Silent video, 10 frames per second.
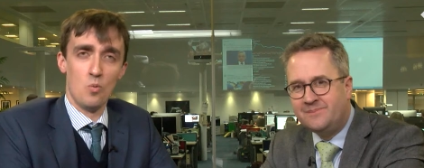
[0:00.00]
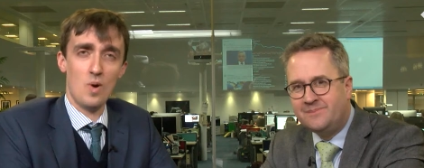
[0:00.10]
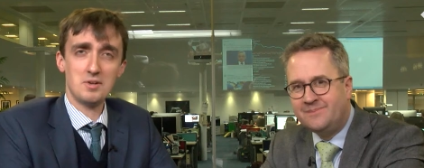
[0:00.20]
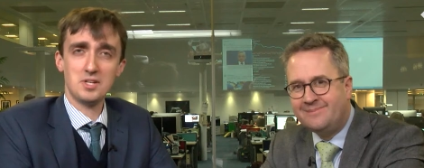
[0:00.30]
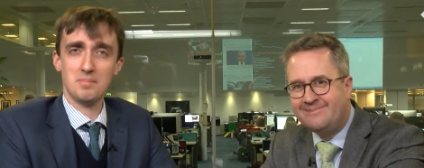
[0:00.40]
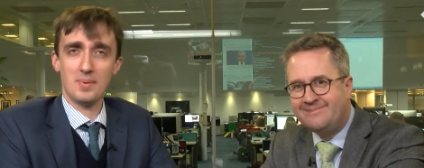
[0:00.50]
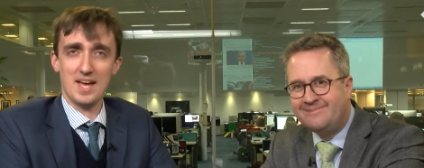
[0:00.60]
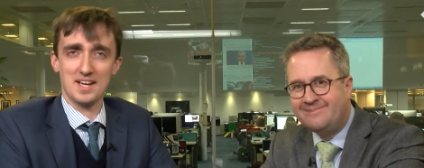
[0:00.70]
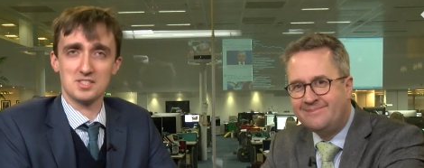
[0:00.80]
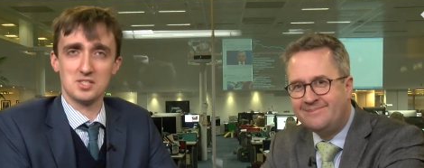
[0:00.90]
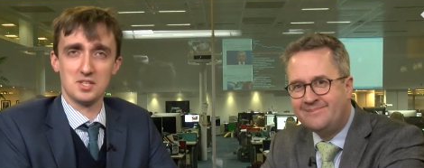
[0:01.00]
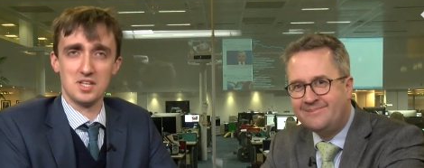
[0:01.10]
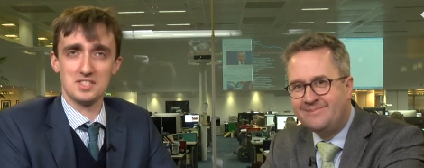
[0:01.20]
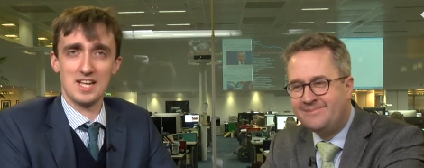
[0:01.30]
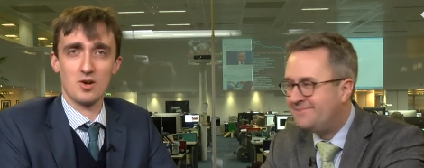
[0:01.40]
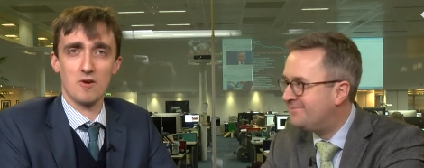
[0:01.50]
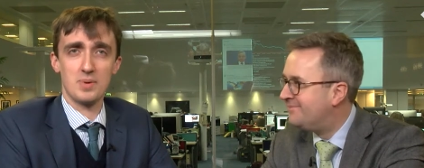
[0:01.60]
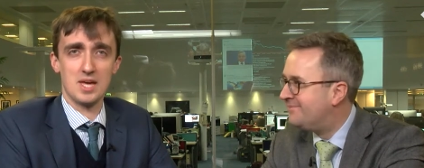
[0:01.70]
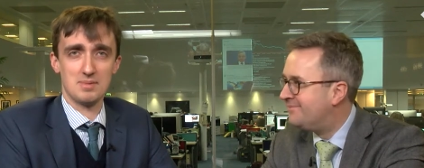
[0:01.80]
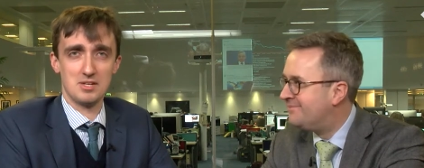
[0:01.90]
Speaker 1: Welcome back to the Telegraph
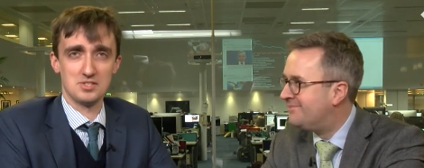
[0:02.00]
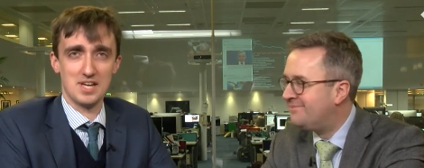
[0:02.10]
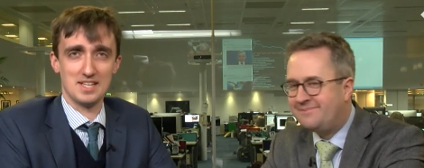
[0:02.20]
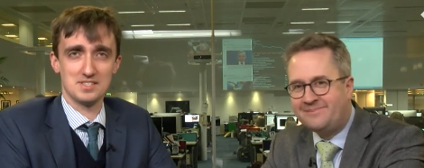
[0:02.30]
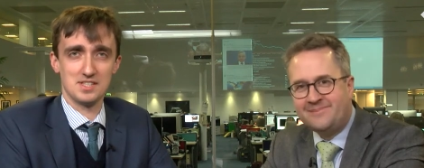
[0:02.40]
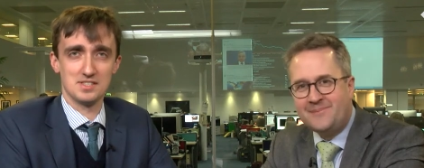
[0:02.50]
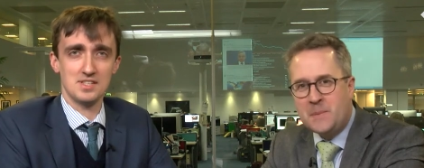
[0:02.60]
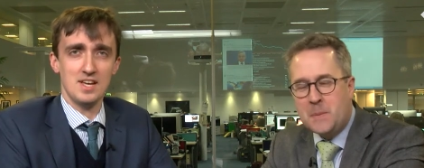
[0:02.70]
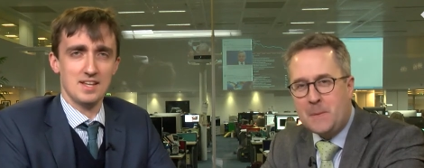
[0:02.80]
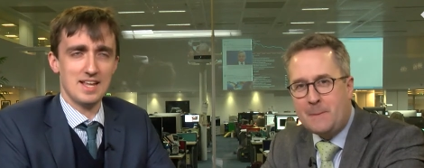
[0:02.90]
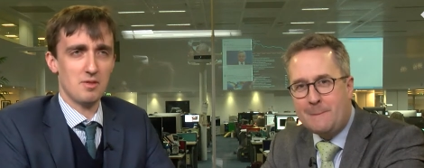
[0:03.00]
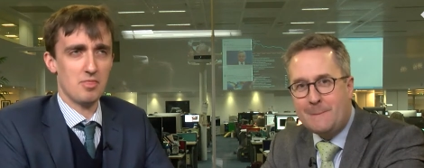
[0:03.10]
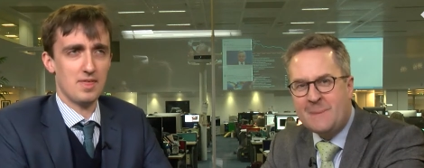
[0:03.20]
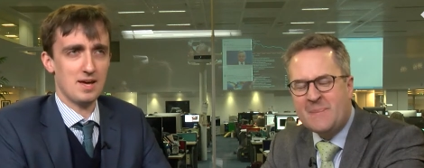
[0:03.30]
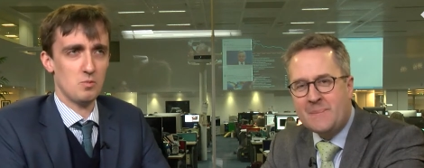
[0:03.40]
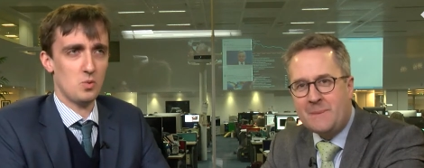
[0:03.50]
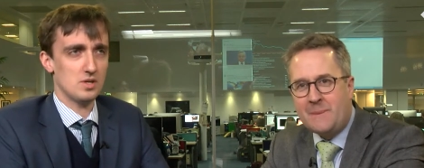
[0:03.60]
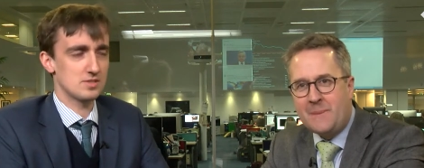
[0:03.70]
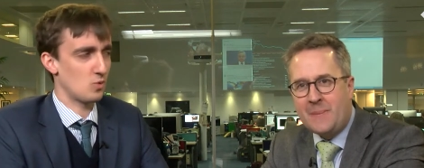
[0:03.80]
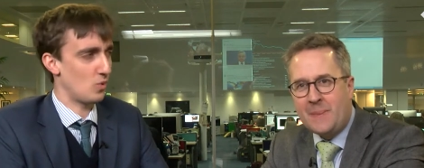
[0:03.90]
PMQ's analysis. Now that
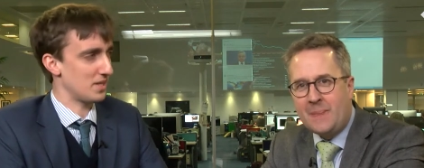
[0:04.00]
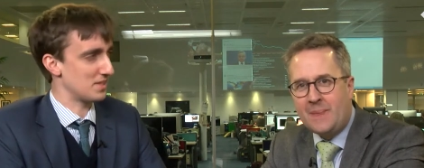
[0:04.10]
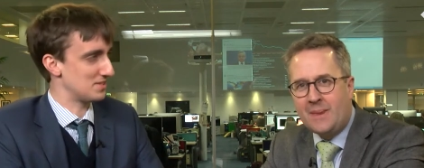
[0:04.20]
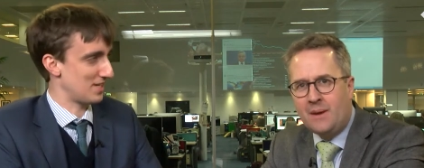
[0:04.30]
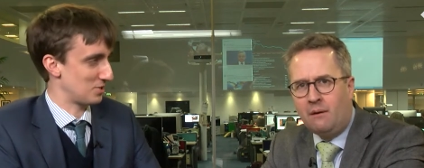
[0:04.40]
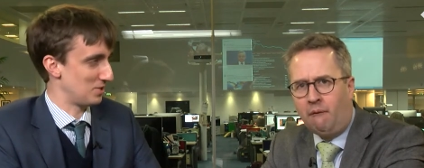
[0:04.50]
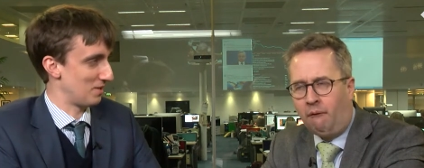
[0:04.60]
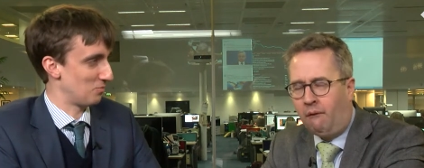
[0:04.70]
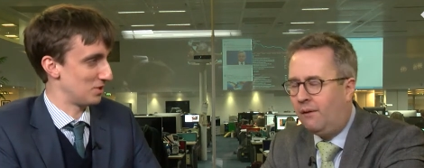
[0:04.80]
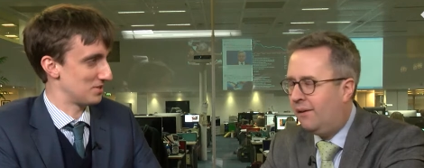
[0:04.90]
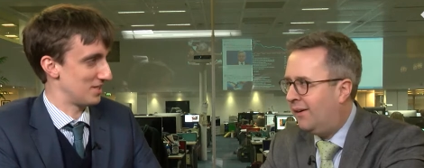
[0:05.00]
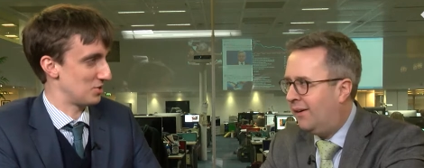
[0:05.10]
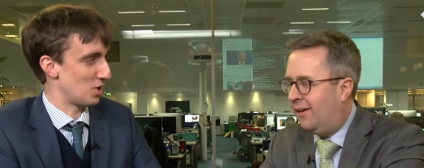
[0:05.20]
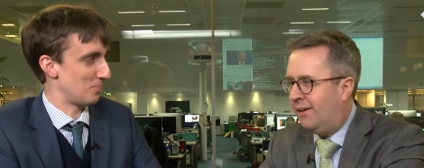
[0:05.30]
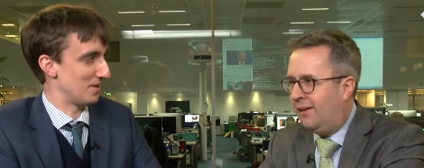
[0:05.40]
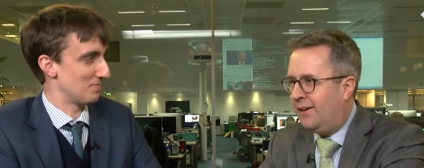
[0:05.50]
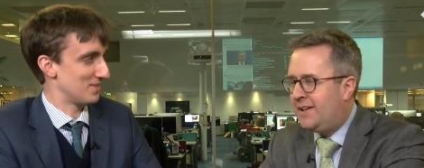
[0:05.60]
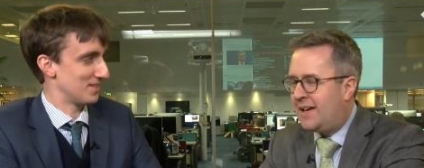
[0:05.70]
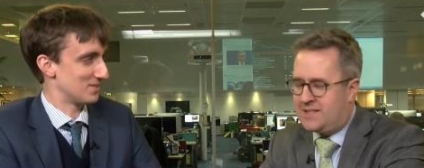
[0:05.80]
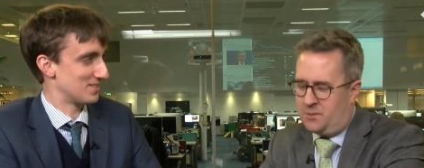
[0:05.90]
was quite the session, then, wasn't it, Chopper?
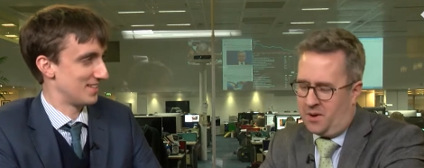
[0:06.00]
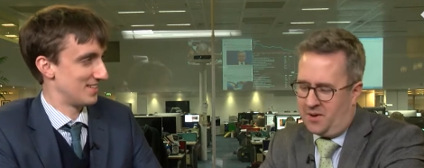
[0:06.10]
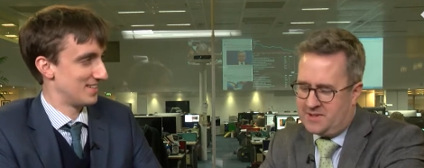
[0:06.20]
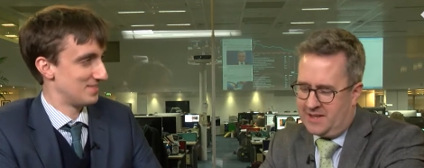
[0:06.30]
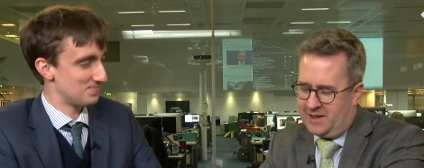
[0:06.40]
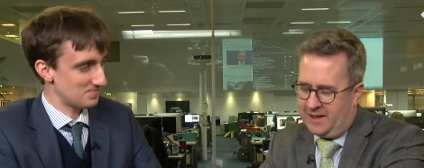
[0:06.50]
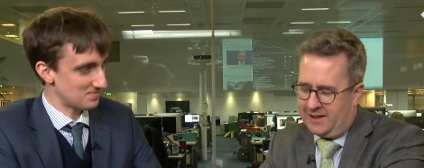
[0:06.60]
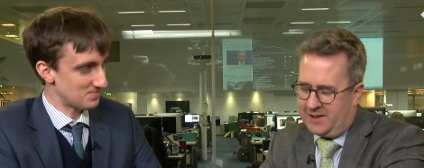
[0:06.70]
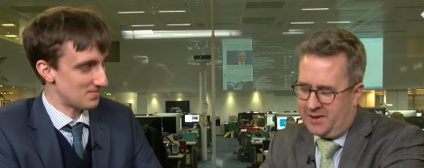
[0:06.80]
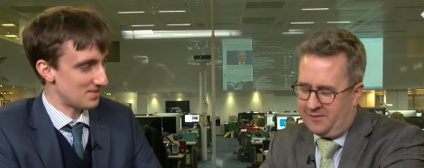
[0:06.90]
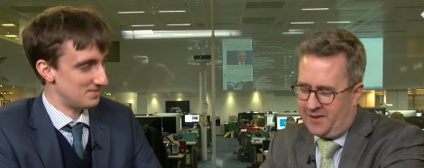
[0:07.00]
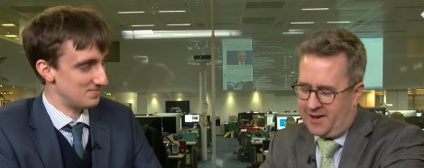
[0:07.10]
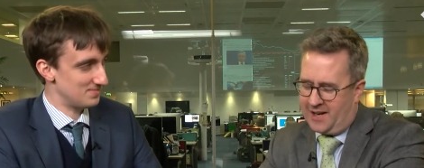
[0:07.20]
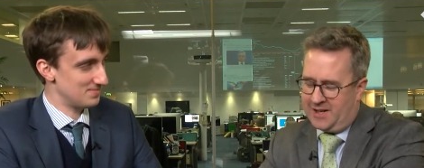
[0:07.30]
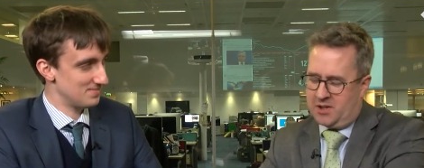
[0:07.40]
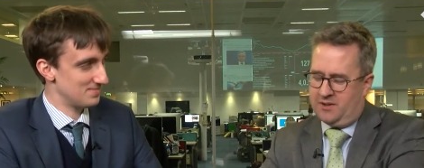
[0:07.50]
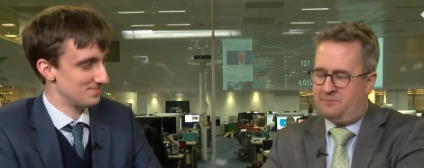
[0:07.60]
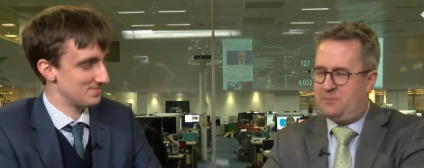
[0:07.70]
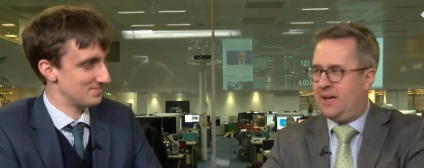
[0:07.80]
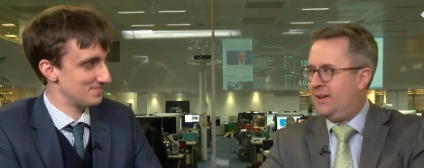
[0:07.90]
It yes, was... it
Speaker 2: was. It, it could have uh, it could
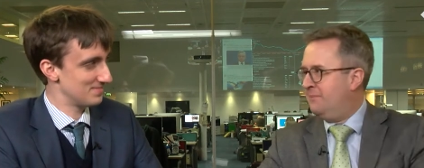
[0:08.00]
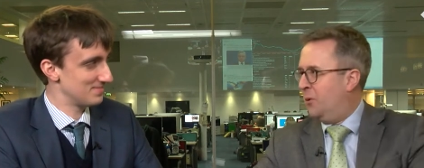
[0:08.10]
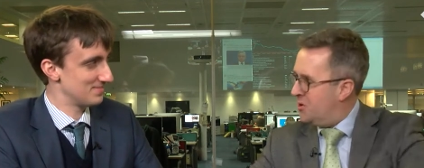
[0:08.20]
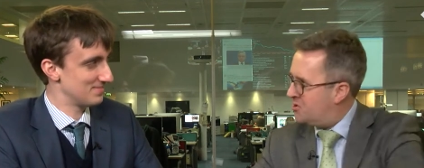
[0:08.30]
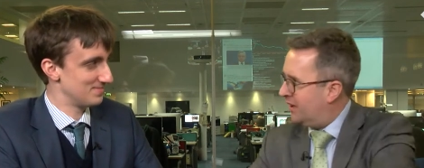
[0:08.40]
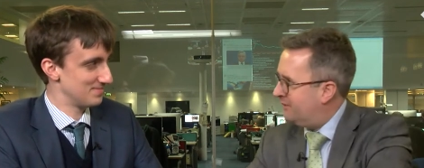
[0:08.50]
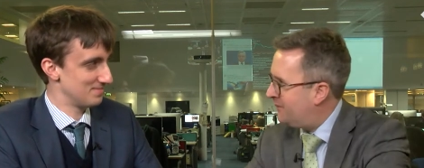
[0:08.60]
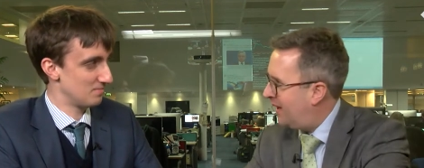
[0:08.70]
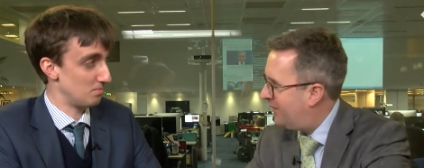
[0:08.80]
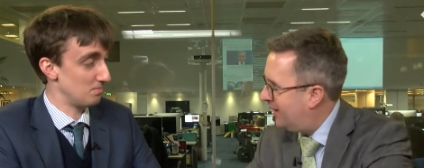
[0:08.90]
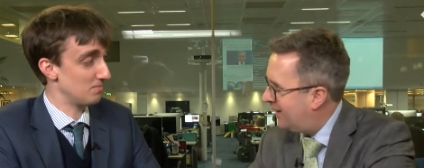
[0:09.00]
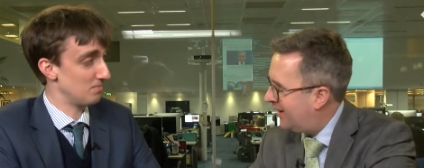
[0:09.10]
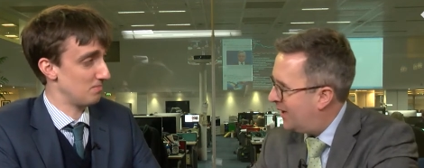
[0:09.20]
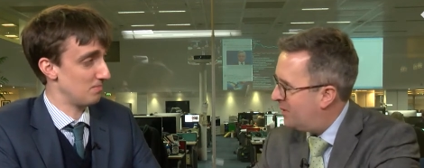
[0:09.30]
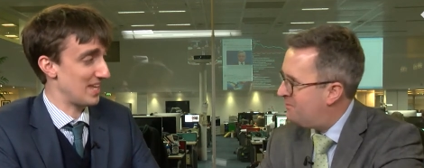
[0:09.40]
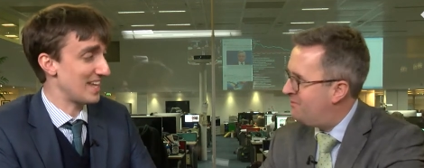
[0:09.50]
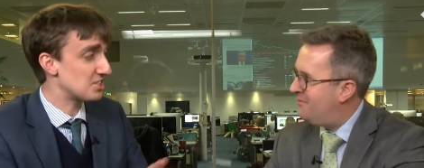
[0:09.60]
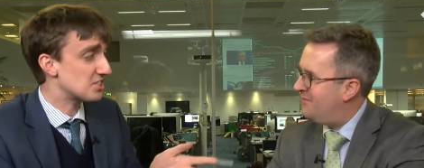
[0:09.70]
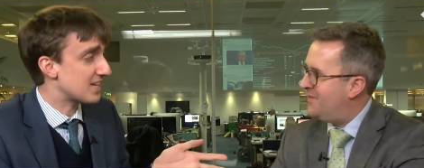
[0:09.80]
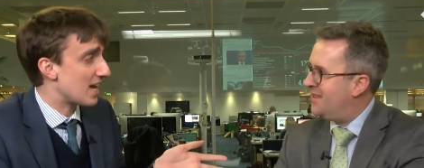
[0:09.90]
have been more interesting. I think um, the
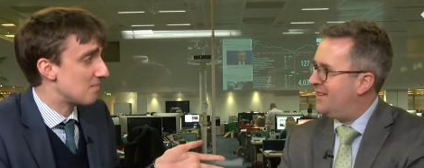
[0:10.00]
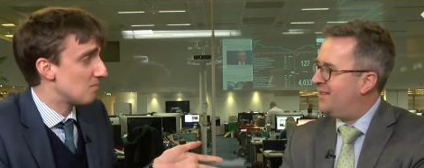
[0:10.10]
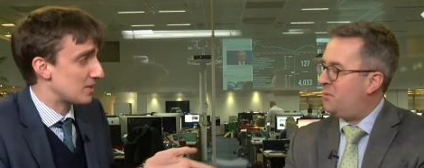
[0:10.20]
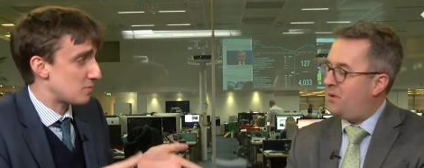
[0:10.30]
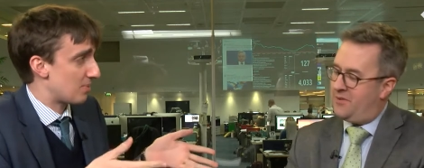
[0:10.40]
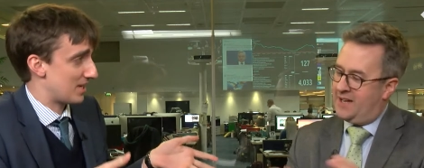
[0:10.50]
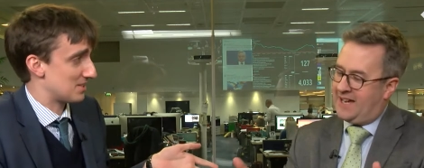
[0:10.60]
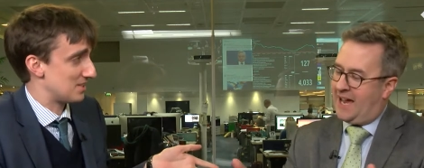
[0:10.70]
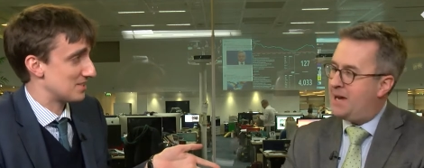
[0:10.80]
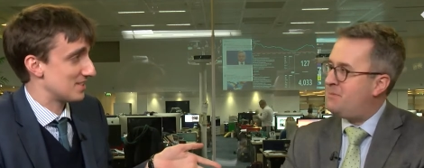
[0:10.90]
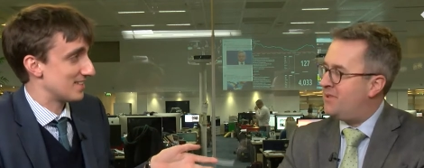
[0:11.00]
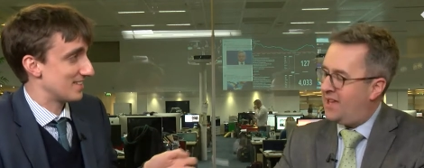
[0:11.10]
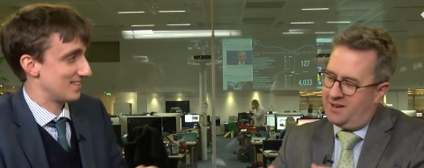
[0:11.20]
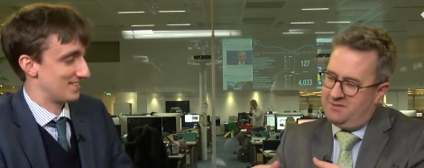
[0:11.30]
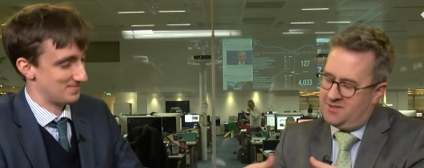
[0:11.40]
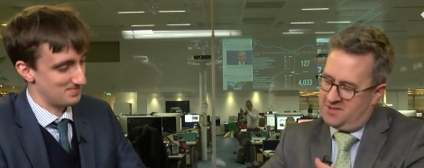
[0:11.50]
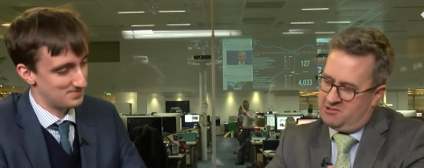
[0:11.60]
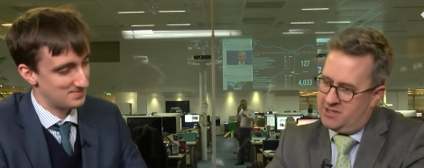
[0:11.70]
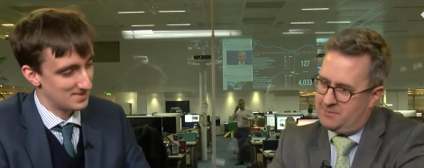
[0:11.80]
NHS came as well, we predicted. It came, and, and Theresa